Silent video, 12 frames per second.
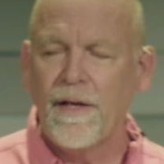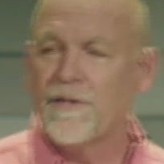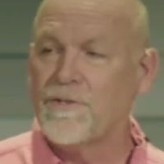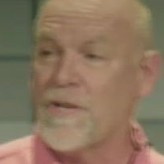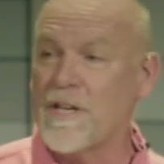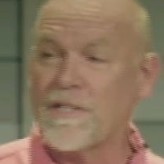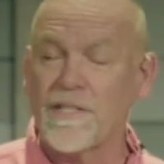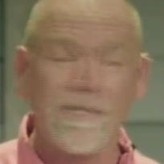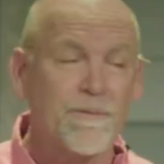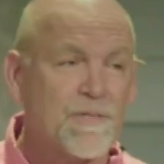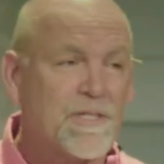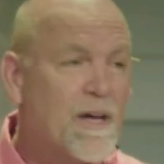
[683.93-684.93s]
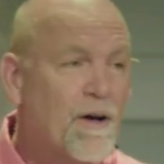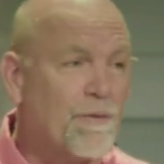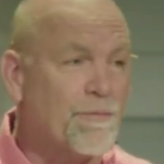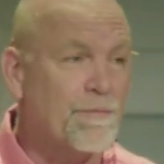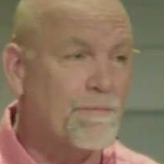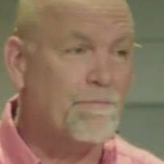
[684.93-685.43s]
Jesus
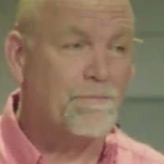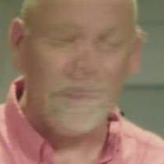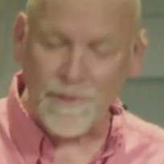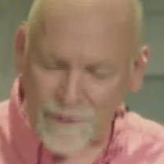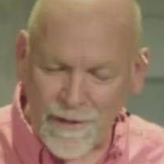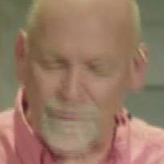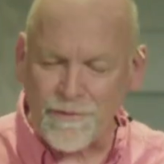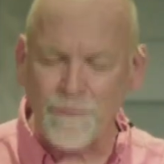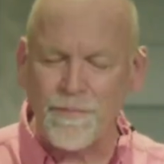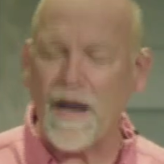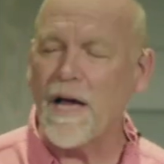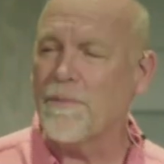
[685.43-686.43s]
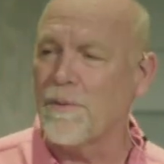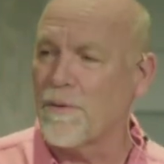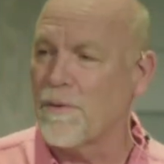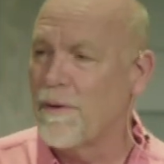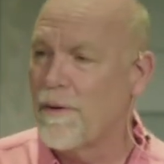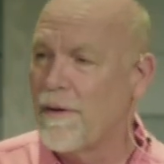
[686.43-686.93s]
himself believed the Bible.
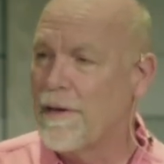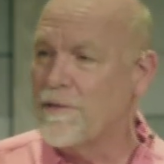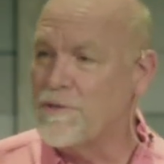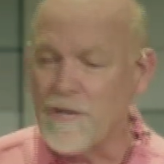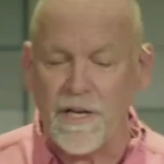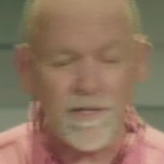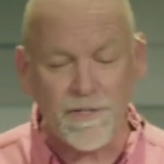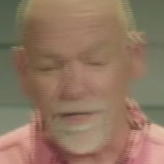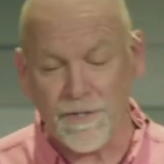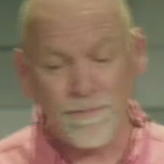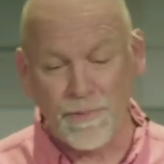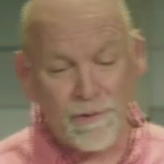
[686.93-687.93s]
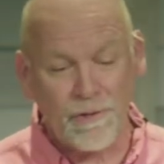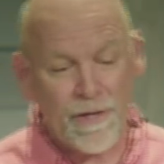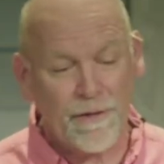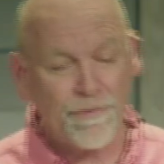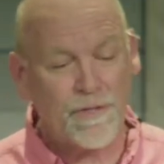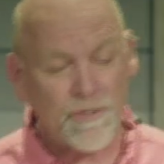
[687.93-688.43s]
Jesus
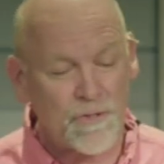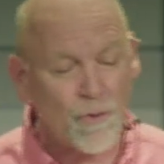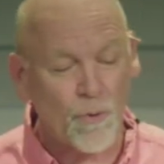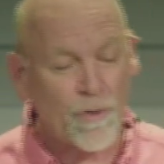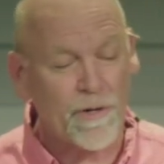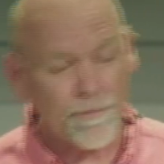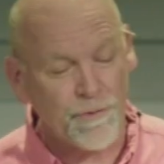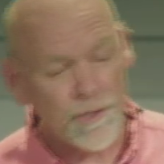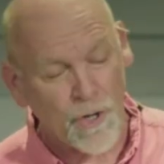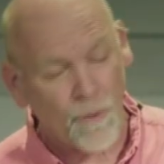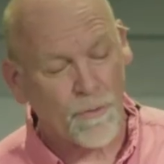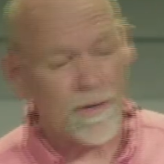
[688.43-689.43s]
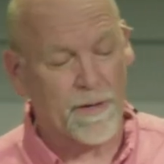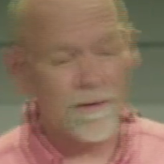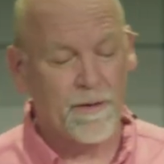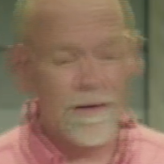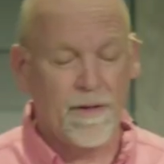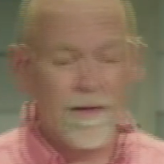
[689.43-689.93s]
believed the story of Jonah.
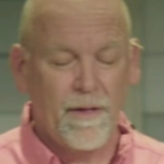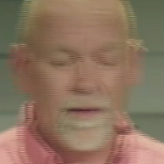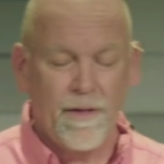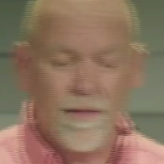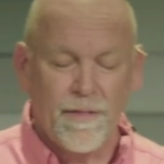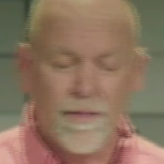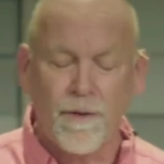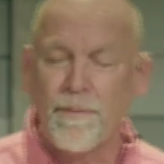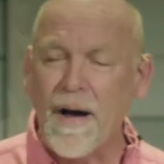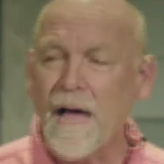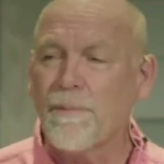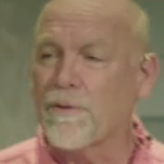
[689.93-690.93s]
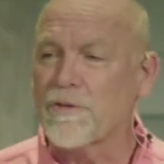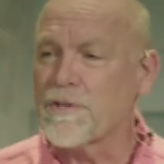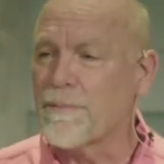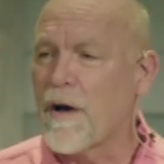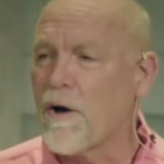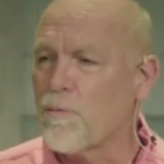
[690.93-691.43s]
The Bible is
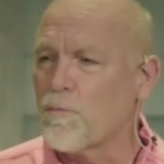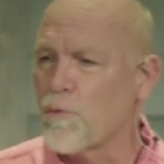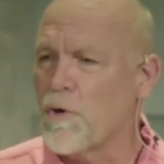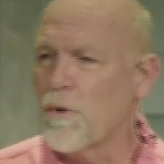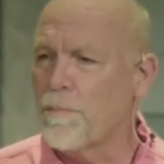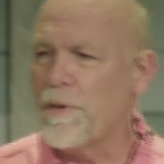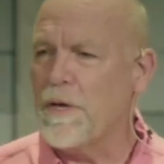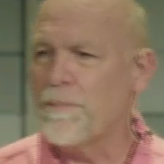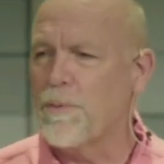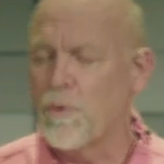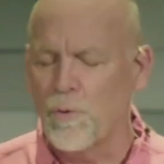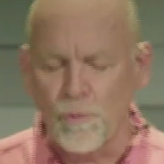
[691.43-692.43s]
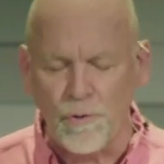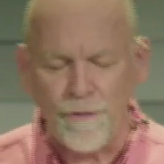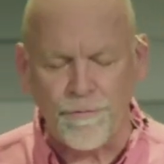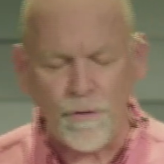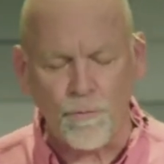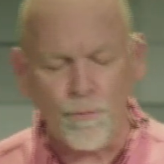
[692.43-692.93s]
about real people who lived
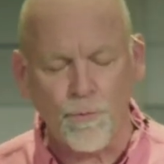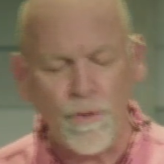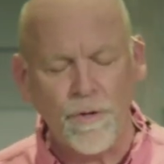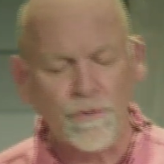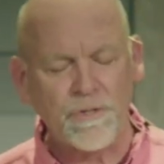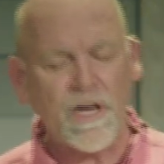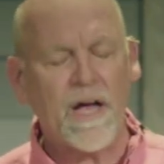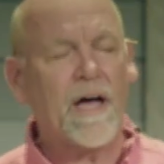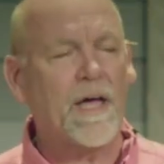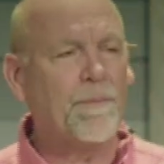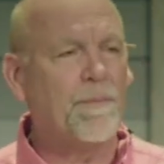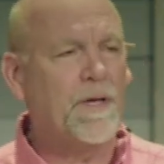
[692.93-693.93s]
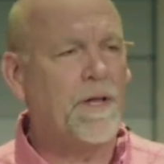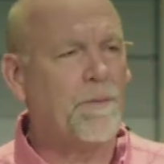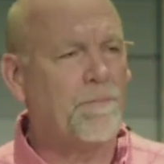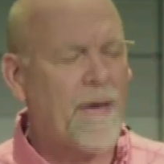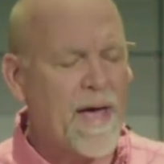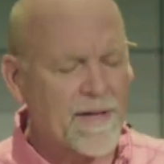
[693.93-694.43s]
in real time and
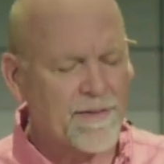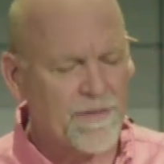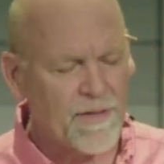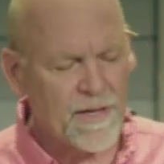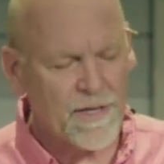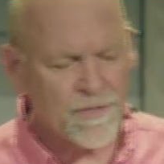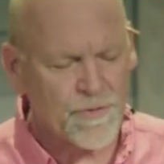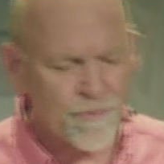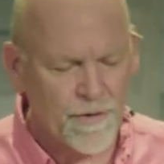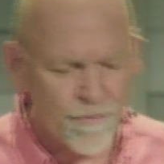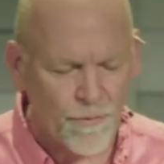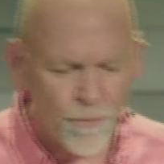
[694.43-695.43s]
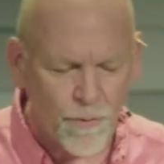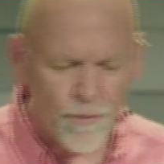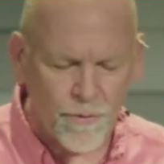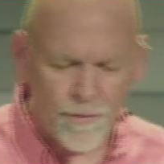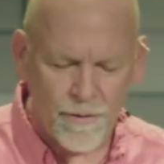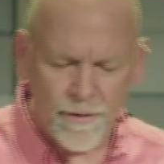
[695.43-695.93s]
impacted the history of the world.